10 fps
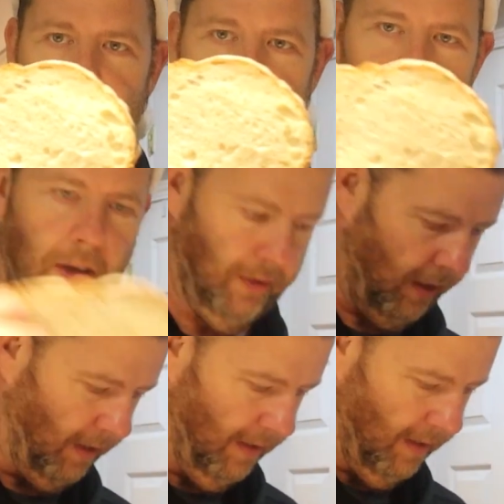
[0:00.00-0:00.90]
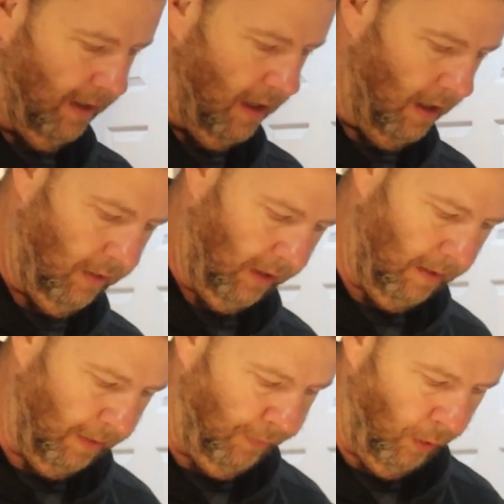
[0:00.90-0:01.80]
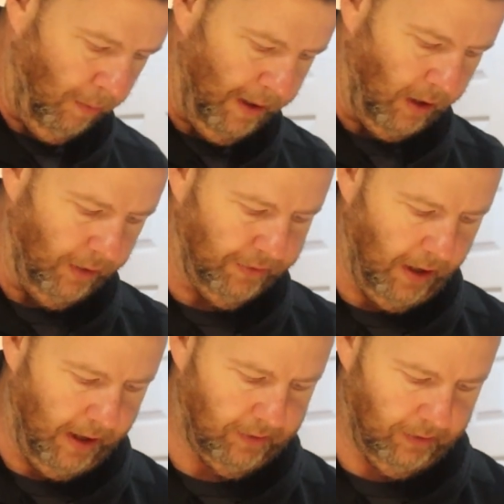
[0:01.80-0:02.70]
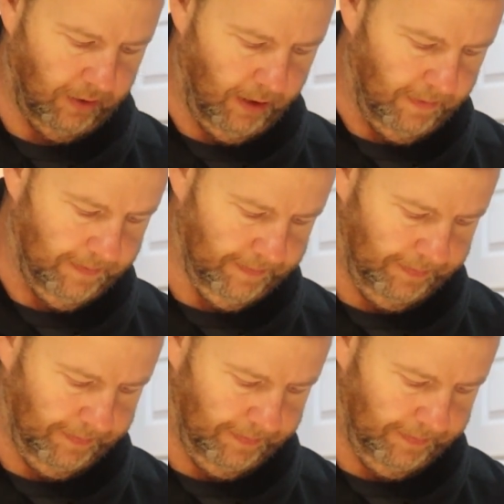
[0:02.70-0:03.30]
grilled cheese here. So I got my four big old slices here.